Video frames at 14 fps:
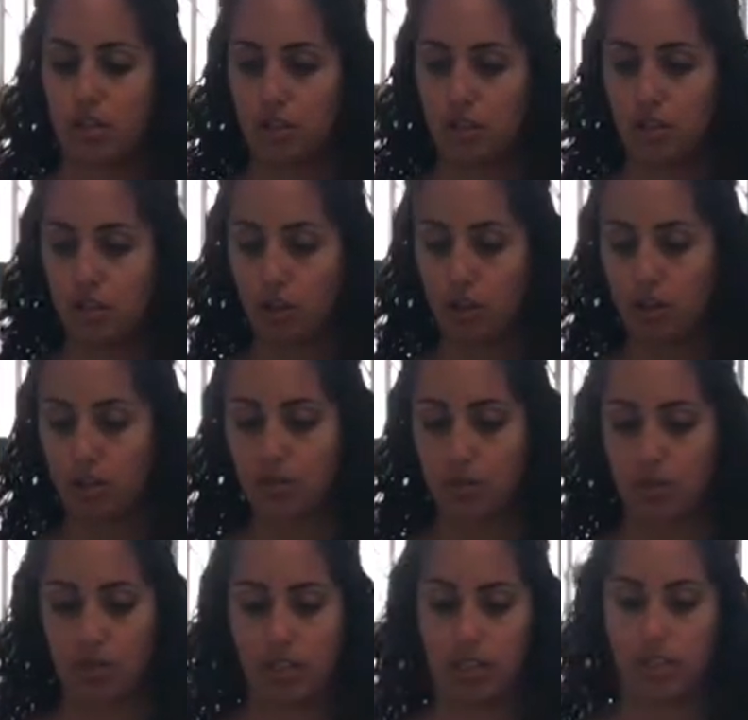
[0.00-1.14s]
soba
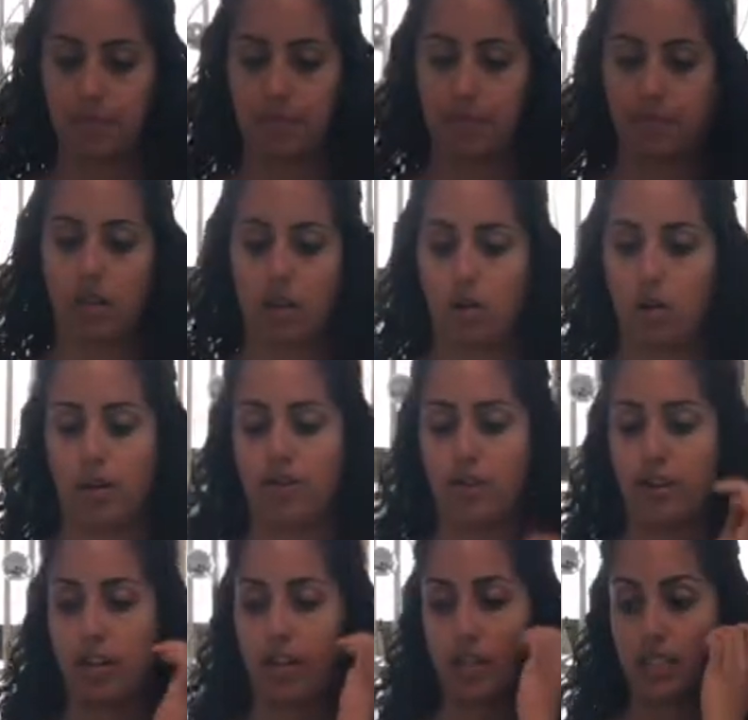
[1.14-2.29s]
noodling. Oh, I
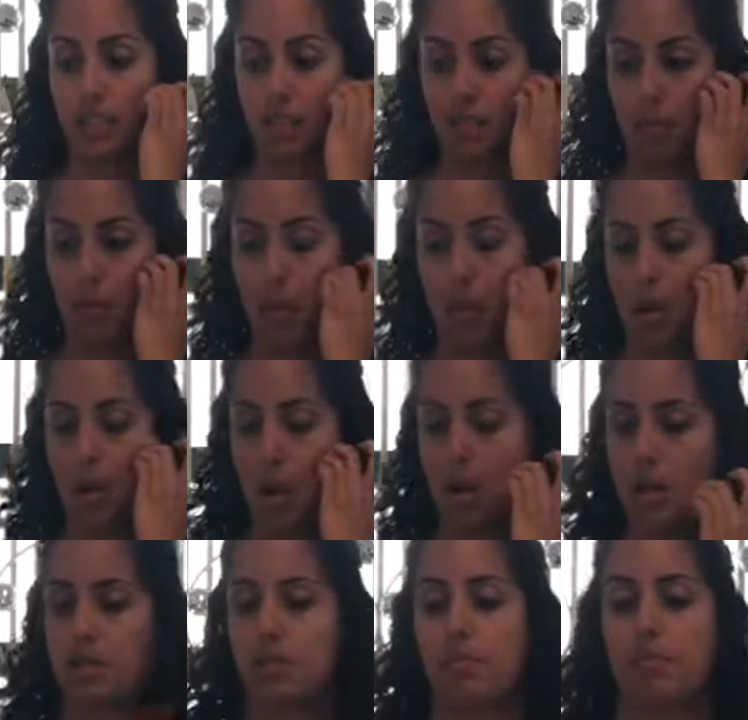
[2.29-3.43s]
forgot
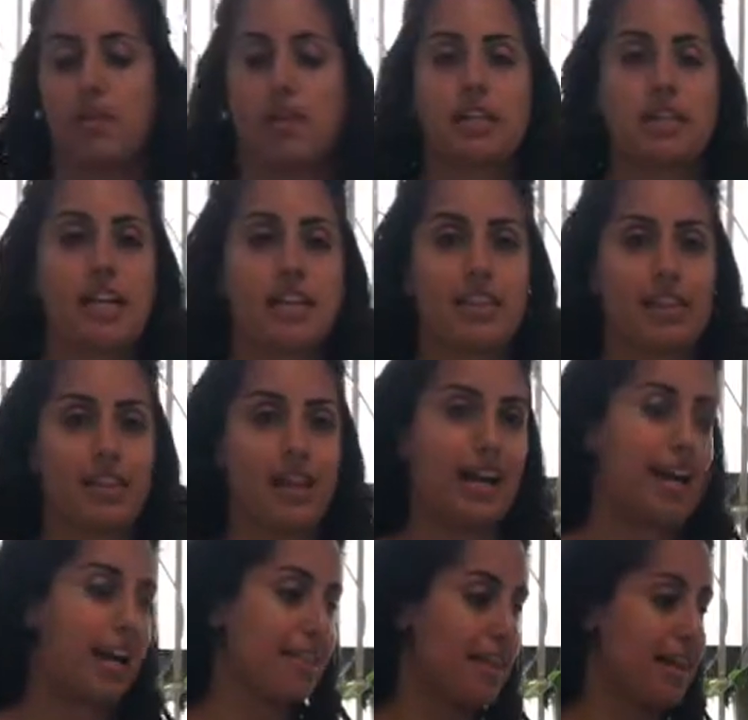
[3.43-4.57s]
some things.
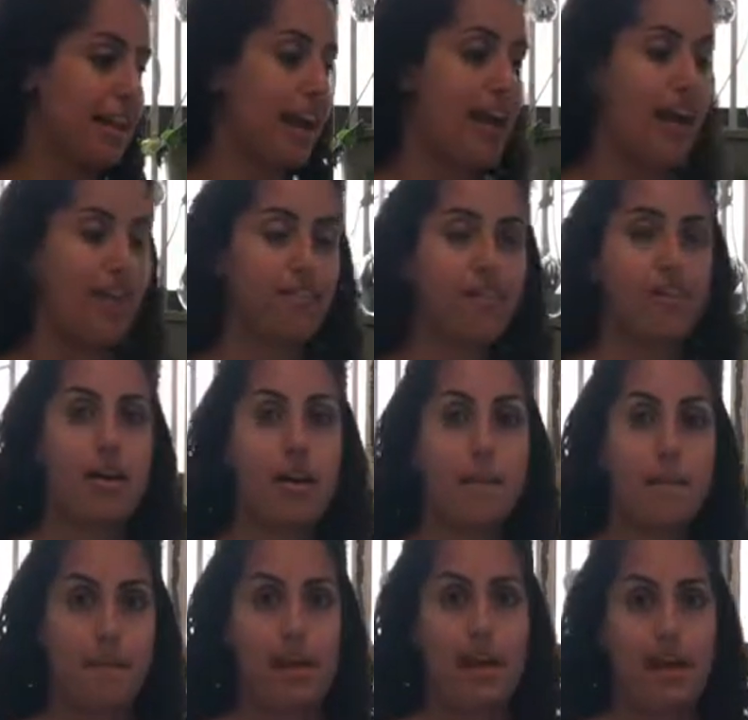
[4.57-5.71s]
And then I have
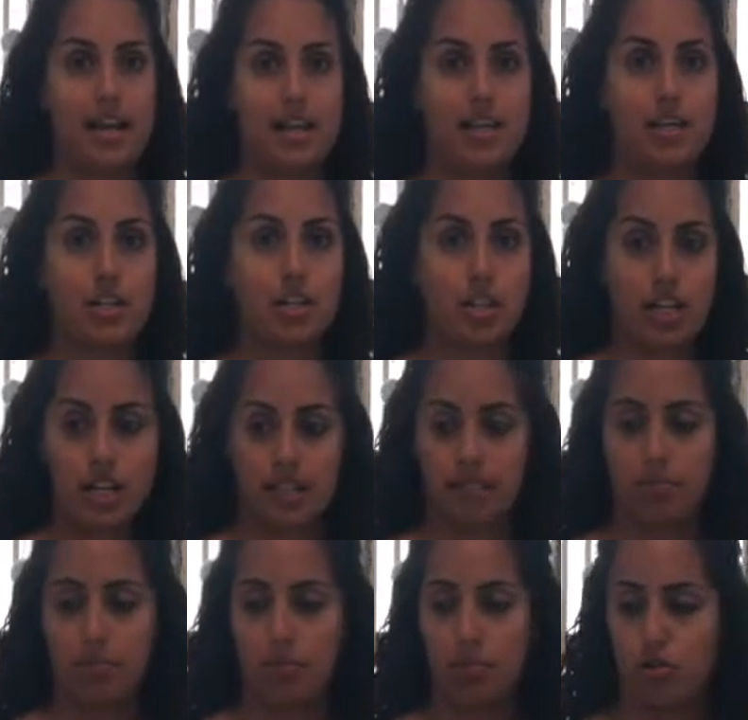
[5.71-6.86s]
my shiitake
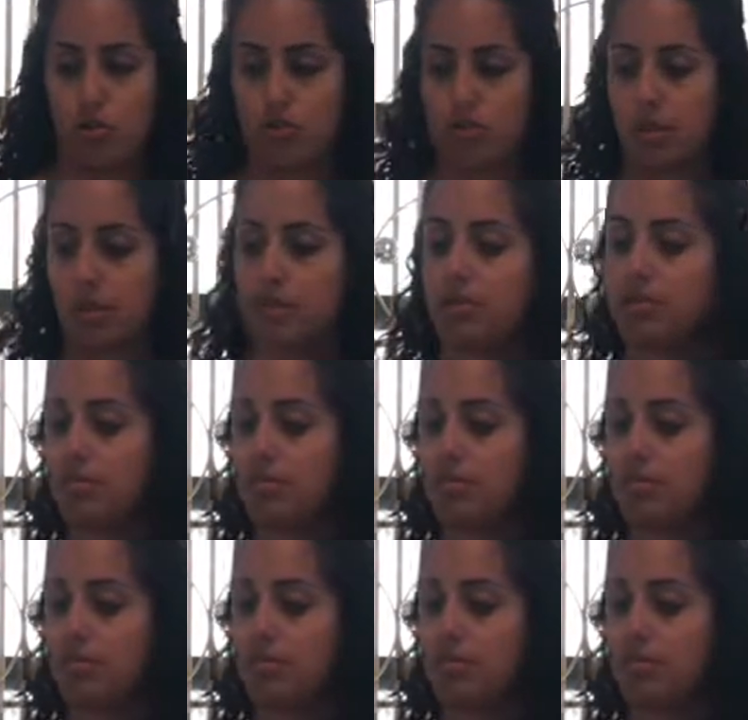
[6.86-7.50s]
mushrooms.